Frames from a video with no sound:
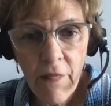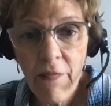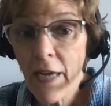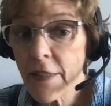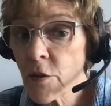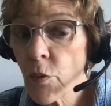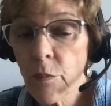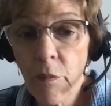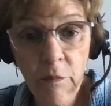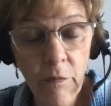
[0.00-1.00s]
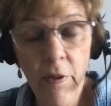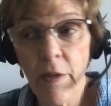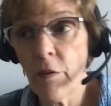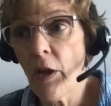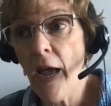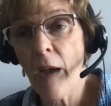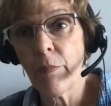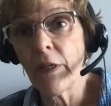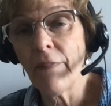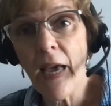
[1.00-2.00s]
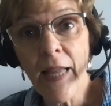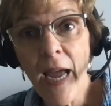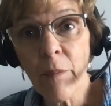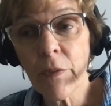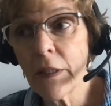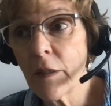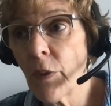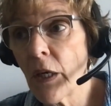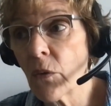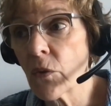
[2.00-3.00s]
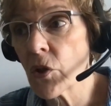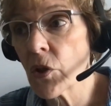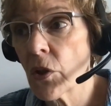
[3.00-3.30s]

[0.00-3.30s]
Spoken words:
that's when it happened. And that happened in about,